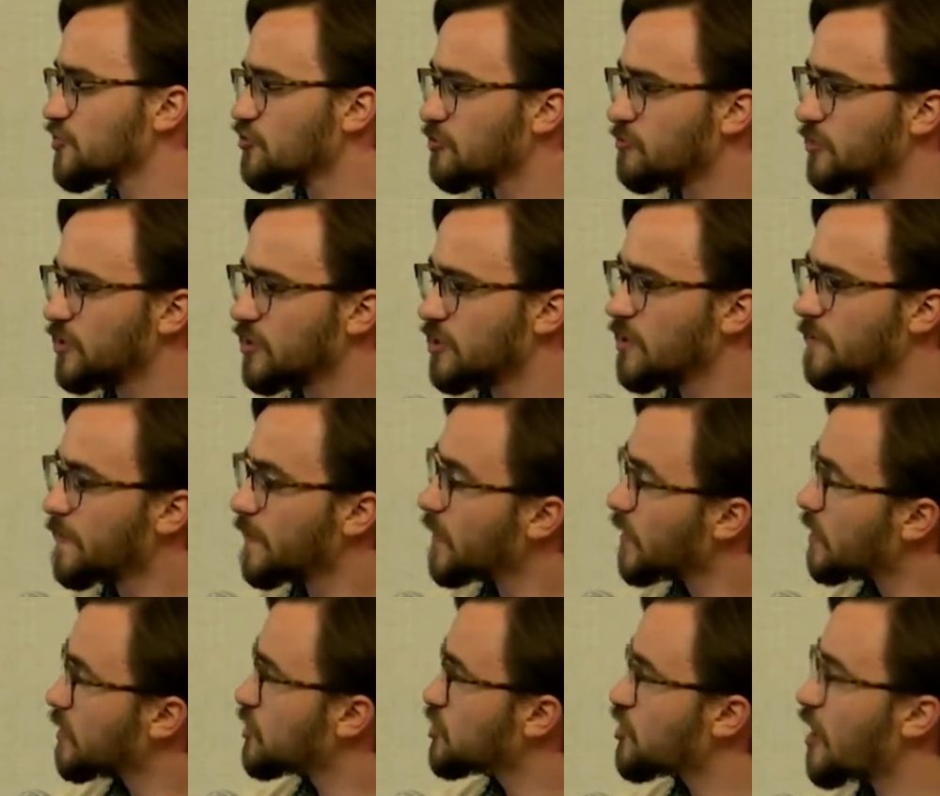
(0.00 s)
it, but
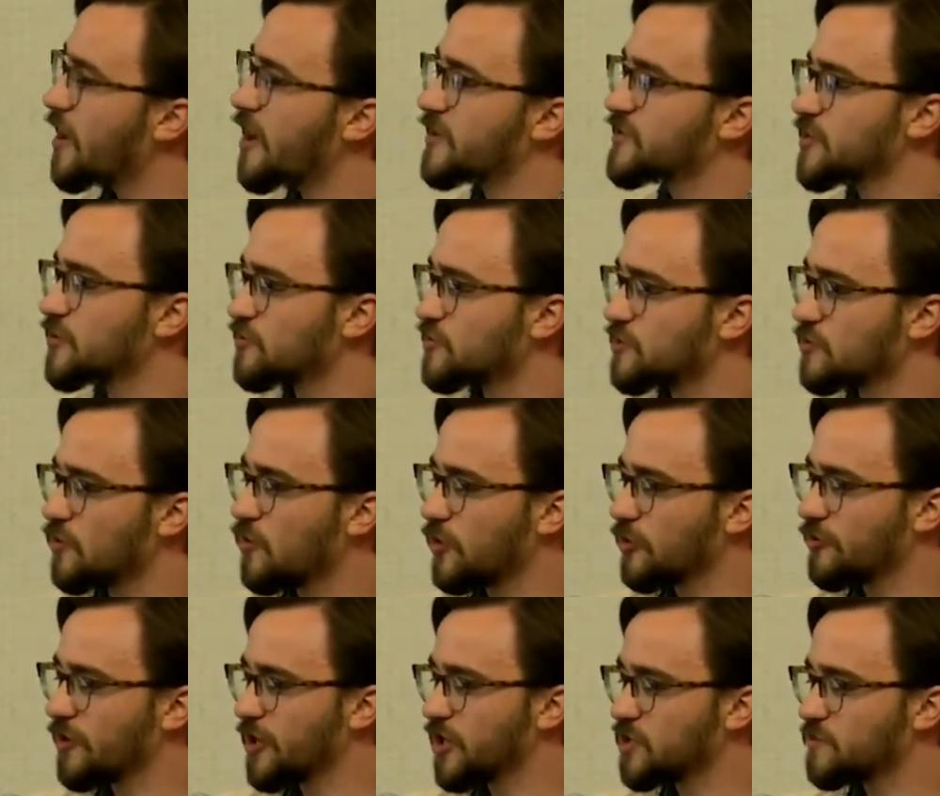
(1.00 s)
try not to use the corner
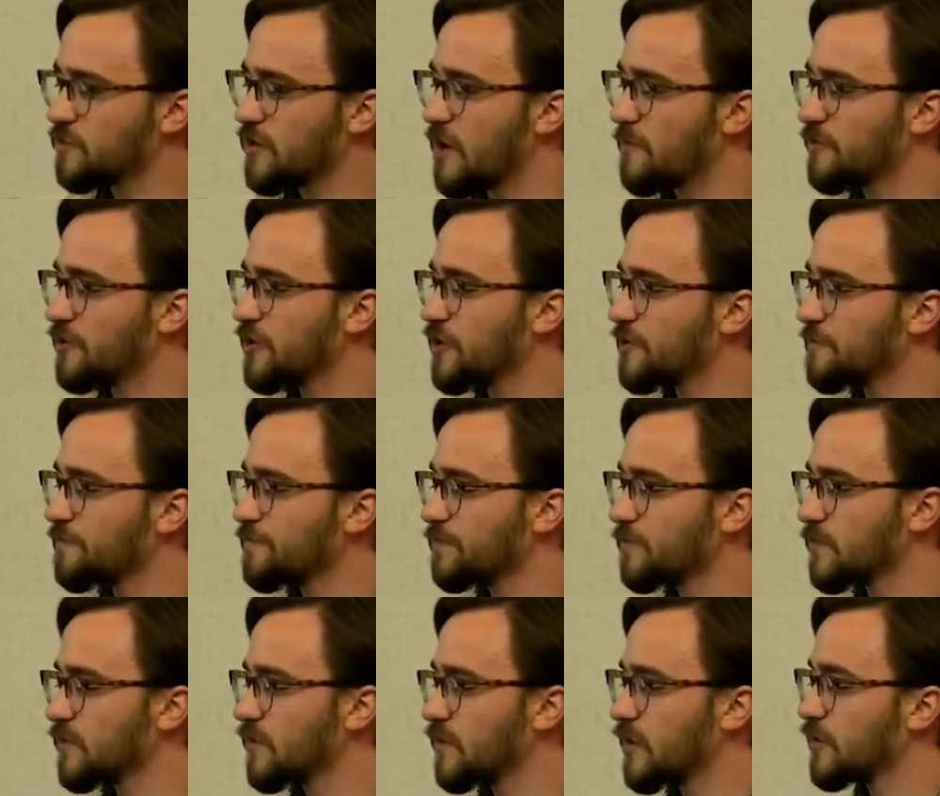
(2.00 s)
radius property,
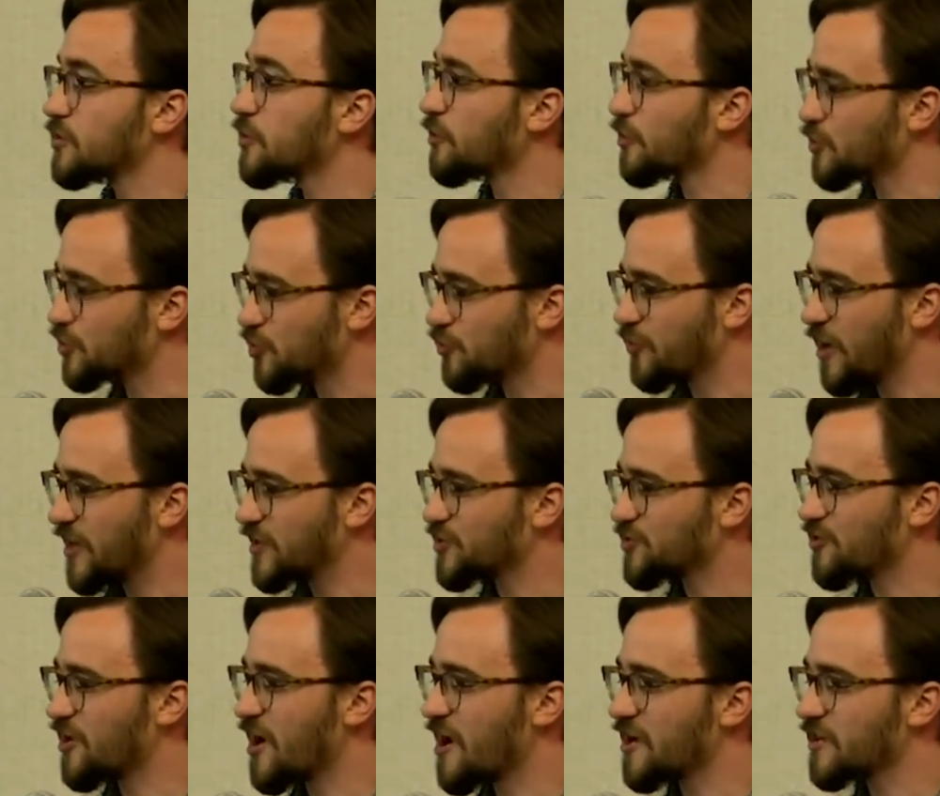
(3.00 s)
don't use should
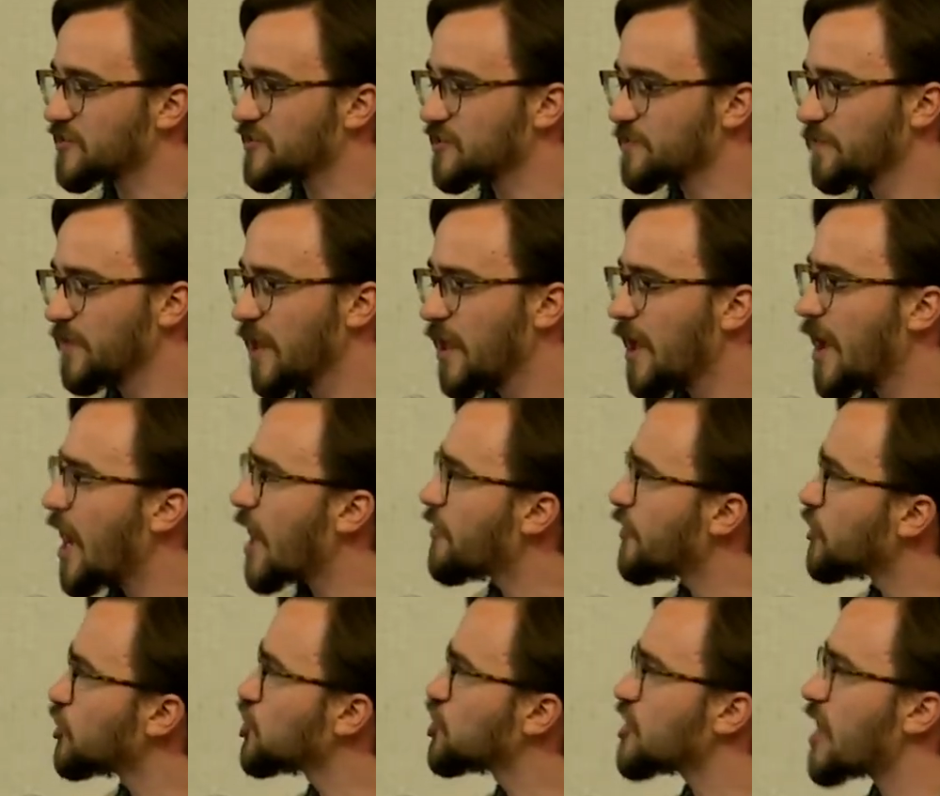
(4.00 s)
rasterize, and
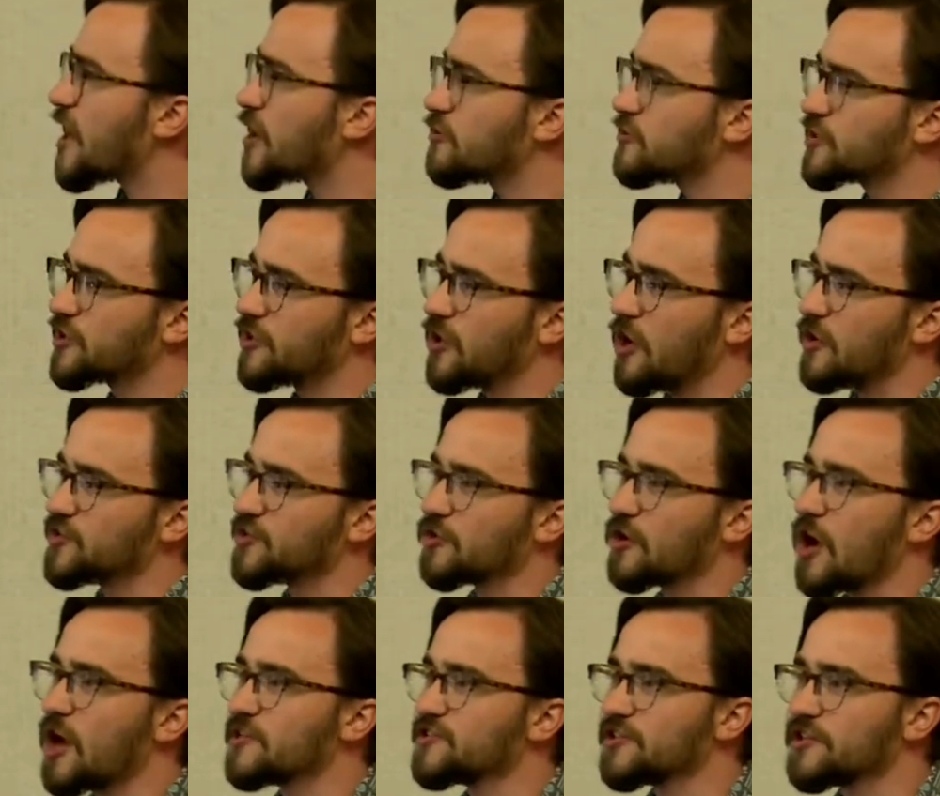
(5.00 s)
then shadows can also
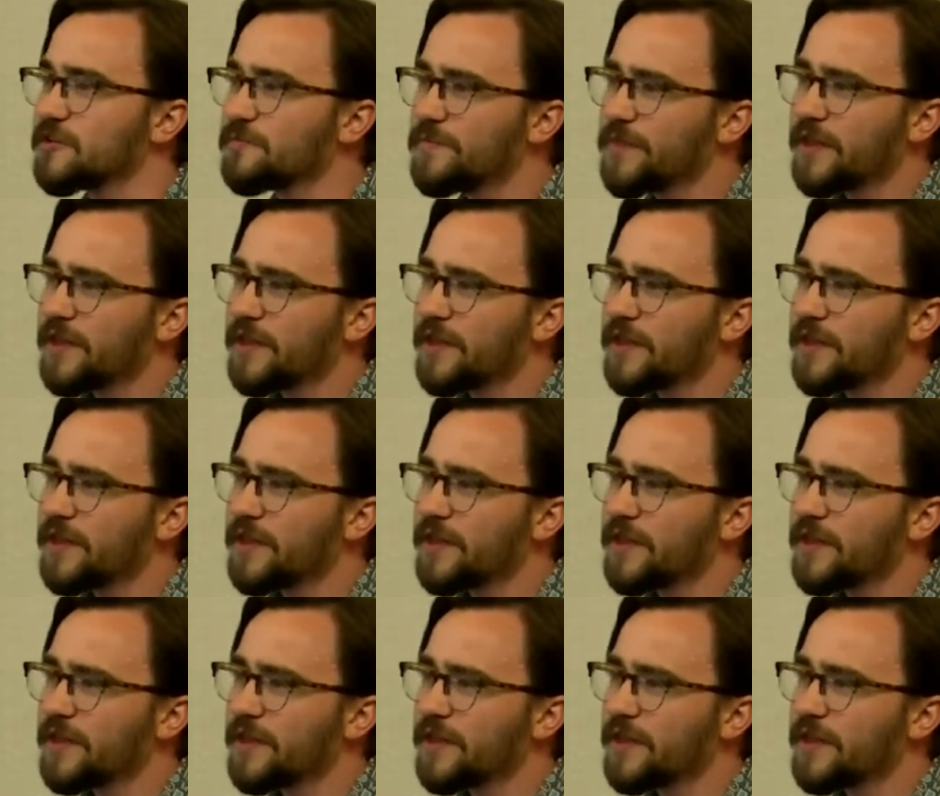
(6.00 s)
cause it.